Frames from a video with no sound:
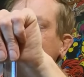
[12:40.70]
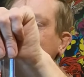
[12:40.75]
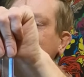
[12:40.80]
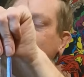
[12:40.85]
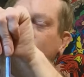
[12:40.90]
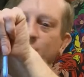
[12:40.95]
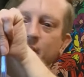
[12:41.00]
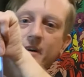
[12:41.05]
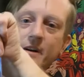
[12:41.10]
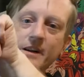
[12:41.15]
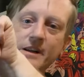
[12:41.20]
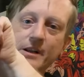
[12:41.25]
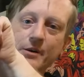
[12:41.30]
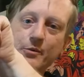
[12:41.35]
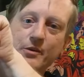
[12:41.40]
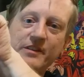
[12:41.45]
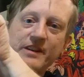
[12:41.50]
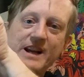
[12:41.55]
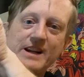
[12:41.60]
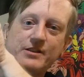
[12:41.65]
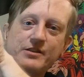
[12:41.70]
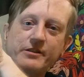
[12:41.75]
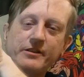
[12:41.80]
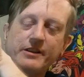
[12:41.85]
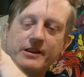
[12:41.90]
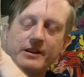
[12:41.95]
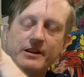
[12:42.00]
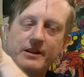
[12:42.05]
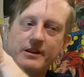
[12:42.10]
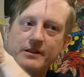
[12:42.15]
cover. It was
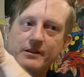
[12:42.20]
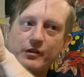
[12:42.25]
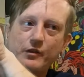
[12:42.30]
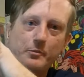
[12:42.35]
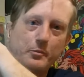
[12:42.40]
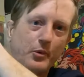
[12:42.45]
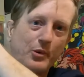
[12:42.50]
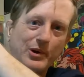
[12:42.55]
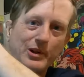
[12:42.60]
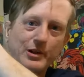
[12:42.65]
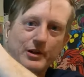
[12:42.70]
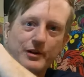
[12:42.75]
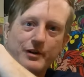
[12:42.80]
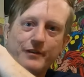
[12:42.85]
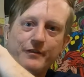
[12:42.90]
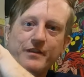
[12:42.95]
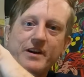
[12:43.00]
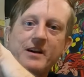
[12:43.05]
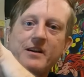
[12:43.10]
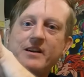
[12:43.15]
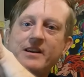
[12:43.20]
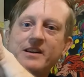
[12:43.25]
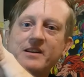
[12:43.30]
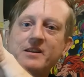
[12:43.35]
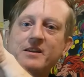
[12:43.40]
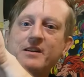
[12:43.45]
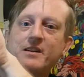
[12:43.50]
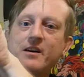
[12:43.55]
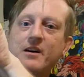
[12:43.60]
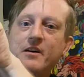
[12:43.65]
actually the spoiler
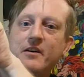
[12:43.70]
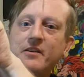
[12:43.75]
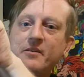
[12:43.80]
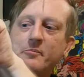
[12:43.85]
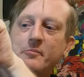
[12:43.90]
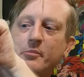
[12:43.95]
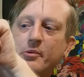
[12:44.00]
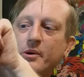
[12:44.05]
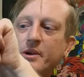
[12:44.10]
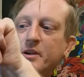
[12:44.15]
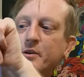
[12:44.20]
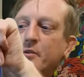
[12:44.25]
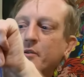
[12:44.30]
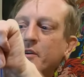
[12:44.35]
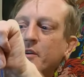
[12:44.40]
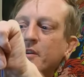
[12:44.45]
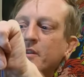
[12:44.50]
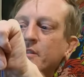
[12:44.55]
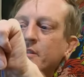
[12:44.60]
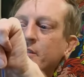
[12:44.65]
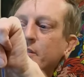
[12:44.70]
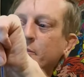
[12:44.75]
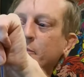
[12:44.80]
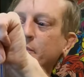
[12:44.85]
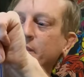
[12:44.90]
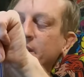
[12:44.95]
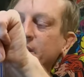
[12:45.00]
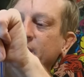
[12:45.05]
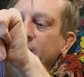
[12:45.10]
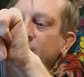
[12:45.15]
variant on pre-orders,
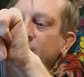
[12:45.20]
but